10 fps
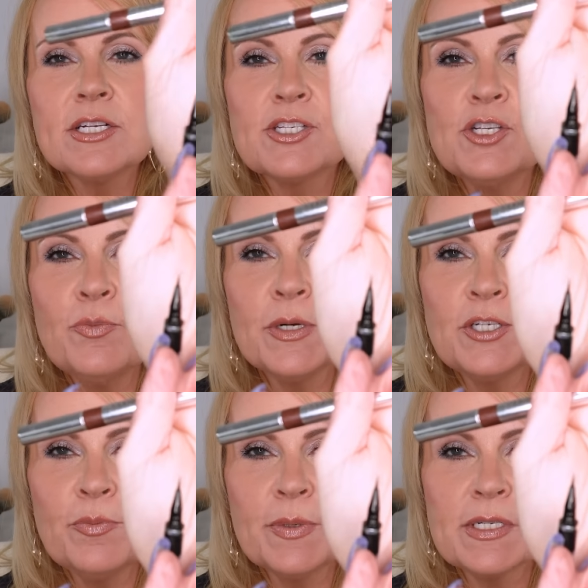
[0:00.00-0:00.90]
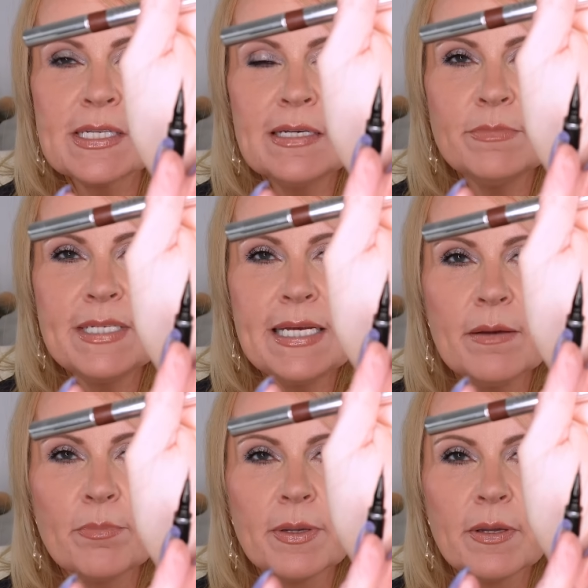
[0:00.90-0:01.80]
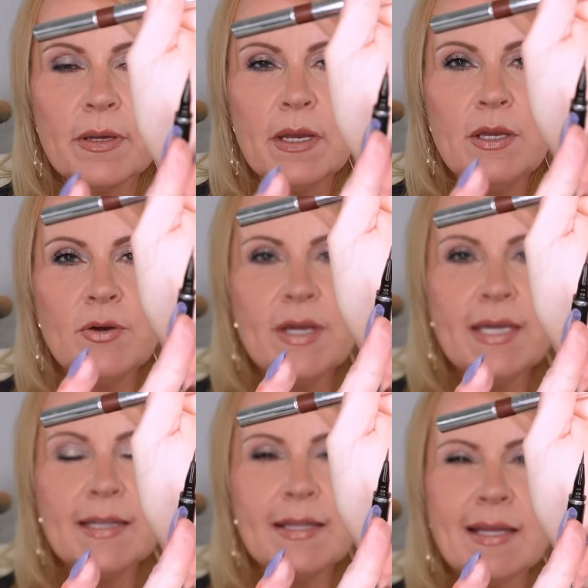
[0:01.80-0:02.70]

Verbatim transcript: their super duper slim tip. You can get